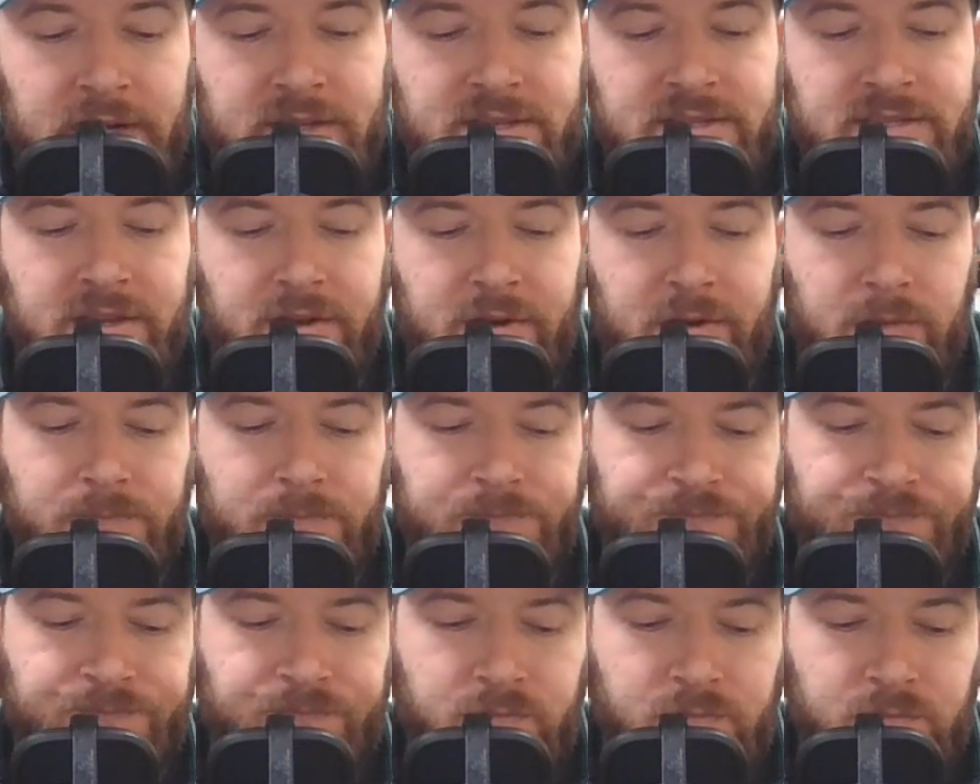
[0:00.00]
So
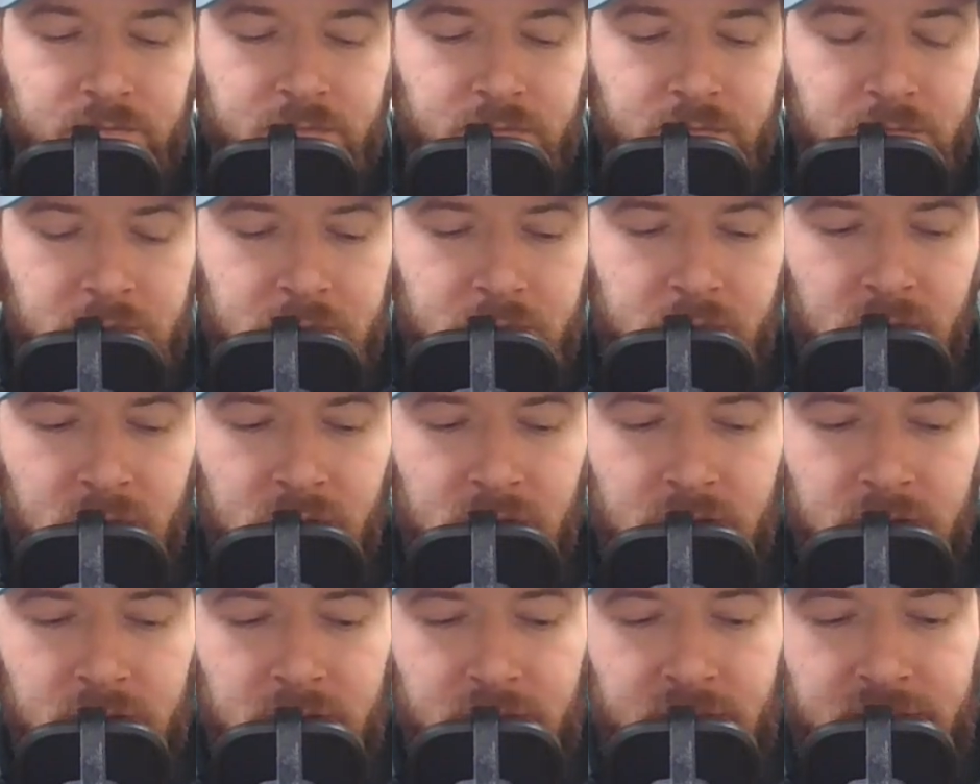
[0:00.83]

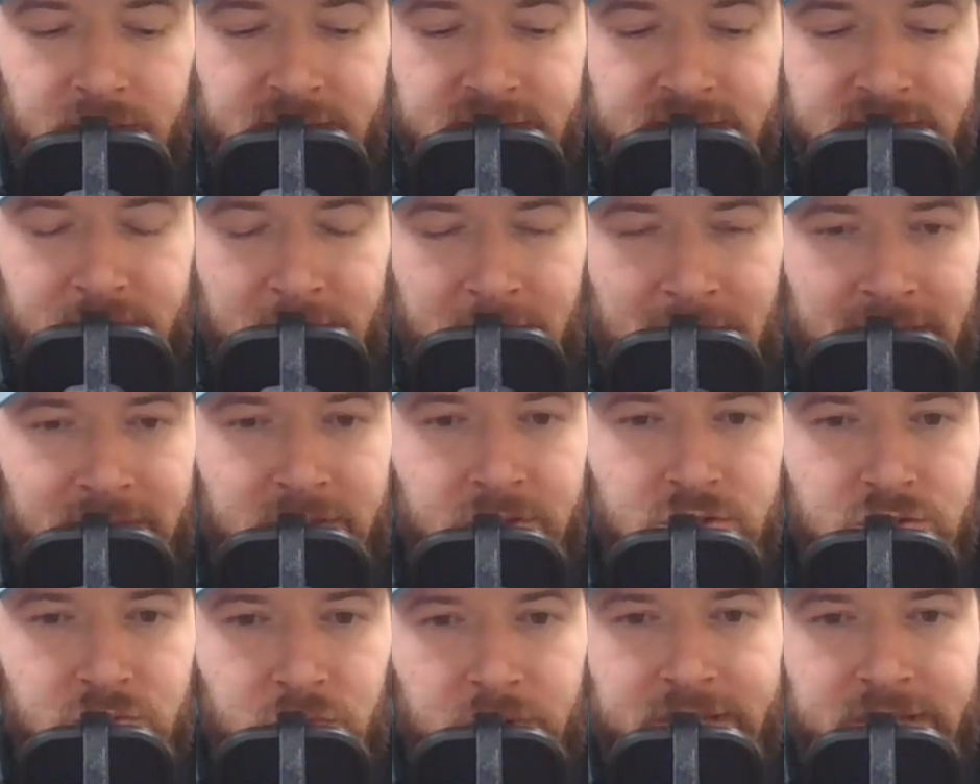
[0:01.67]
this
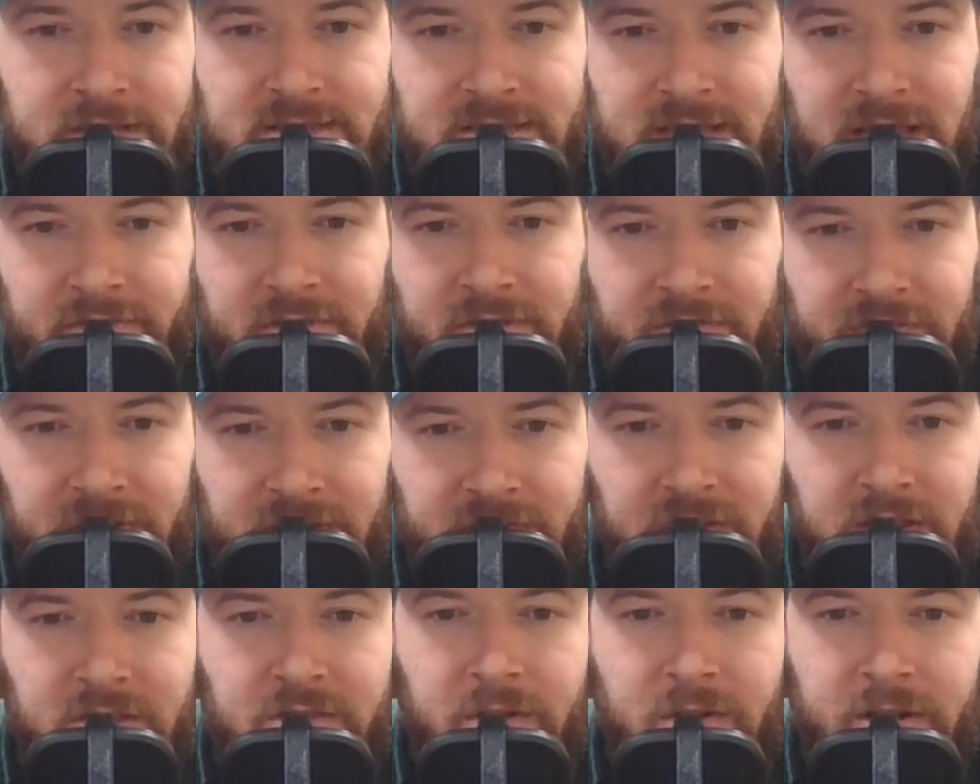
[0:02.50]
Matthew
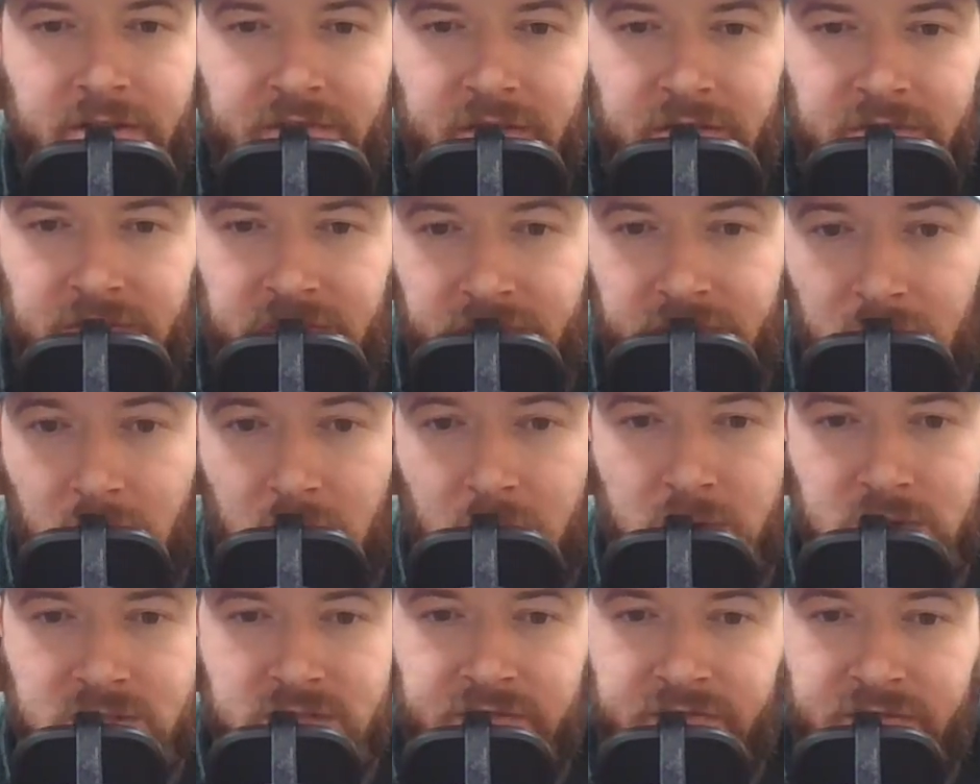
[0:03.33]

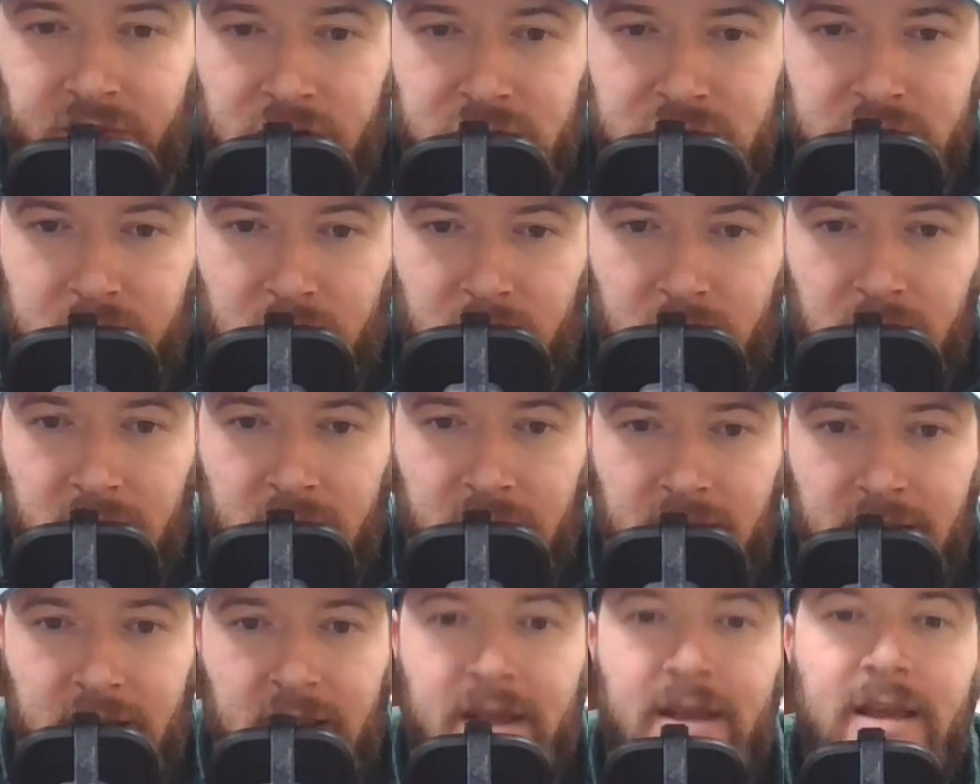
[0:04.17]
27:53-54 was the first part,